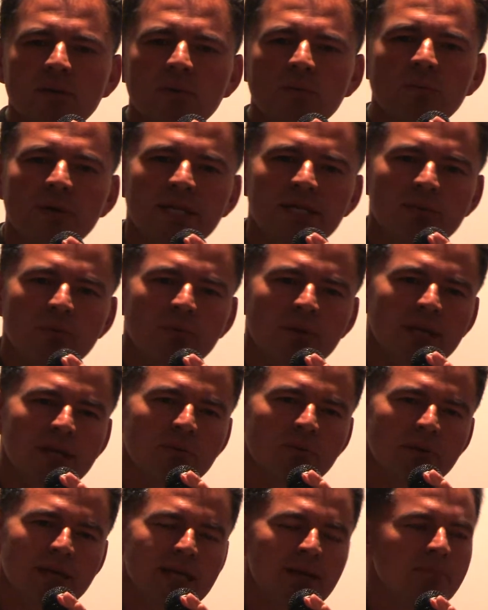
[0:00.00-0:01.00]

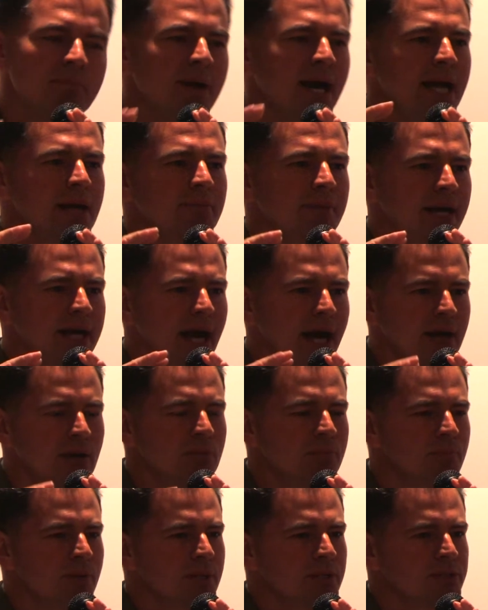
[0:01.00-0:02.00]
We abide by
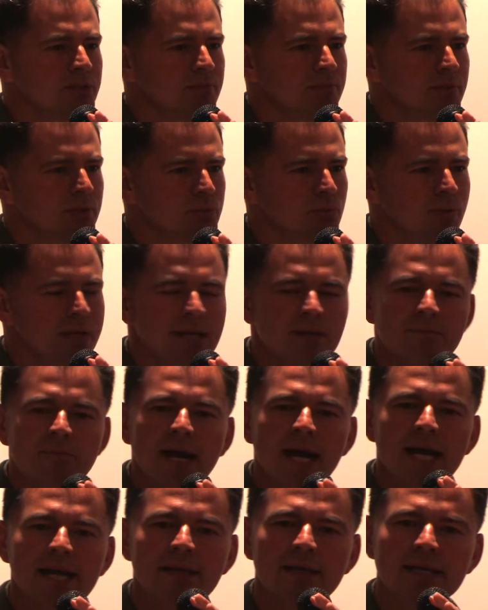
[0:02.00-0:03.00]
higher principles. We
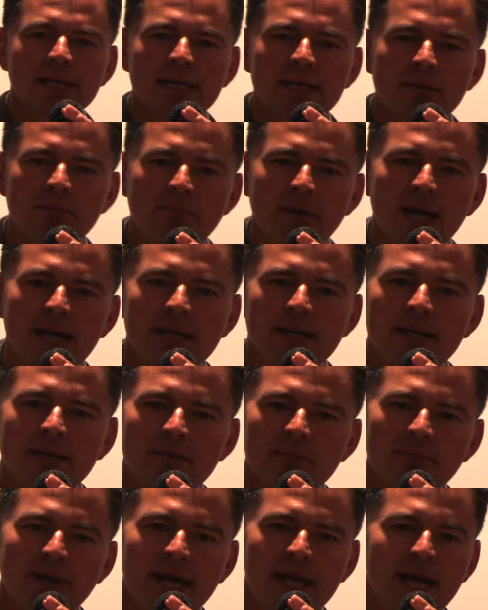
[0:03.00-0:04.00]
abide by
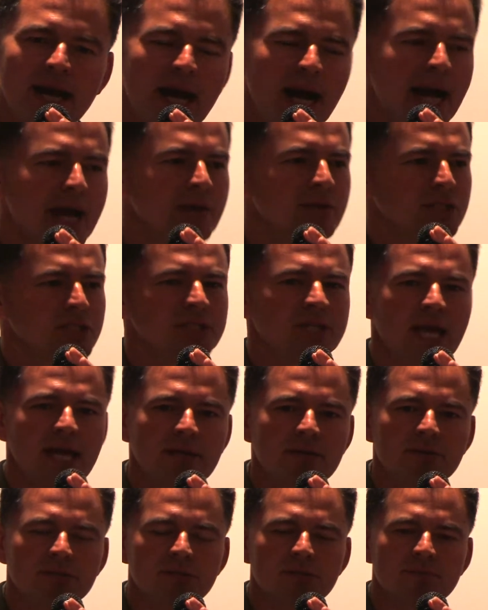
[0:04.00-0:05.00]
higher
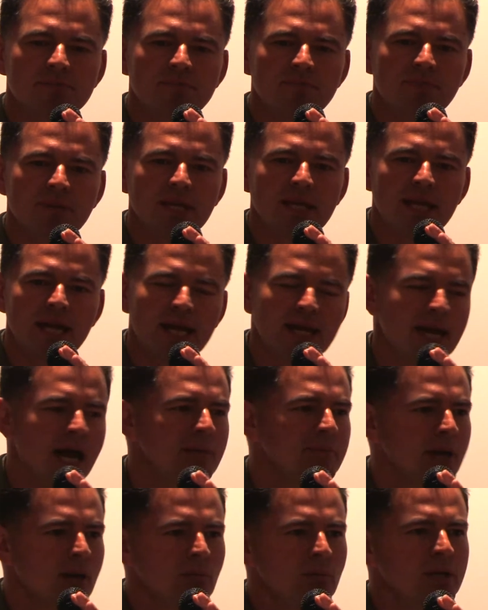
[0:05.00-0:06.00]
standards. And
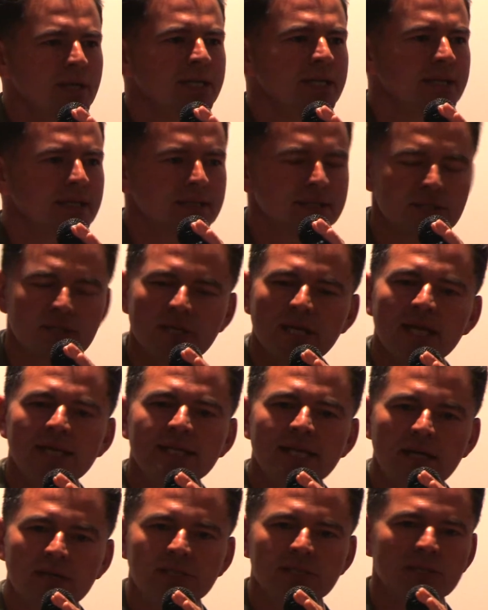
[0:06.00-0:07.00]
I'm not willing to get
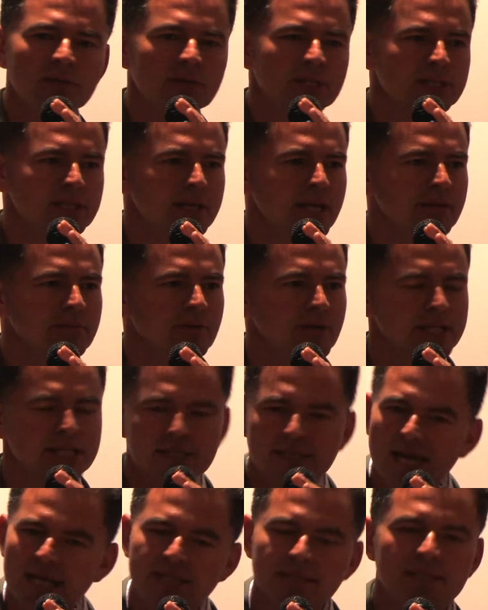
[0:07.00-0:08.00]
down to his level.
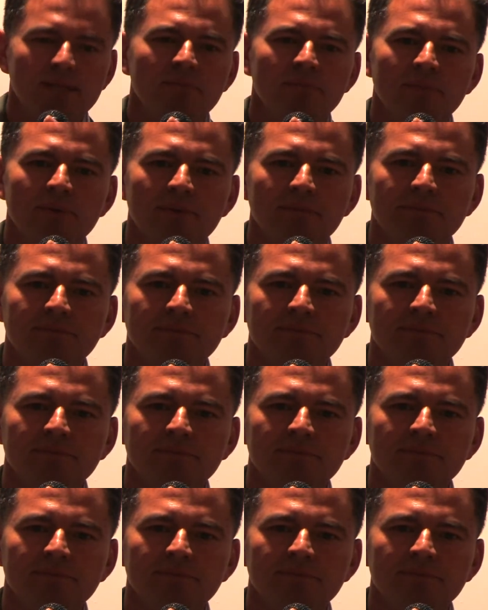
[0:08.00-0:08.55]
It's that simple.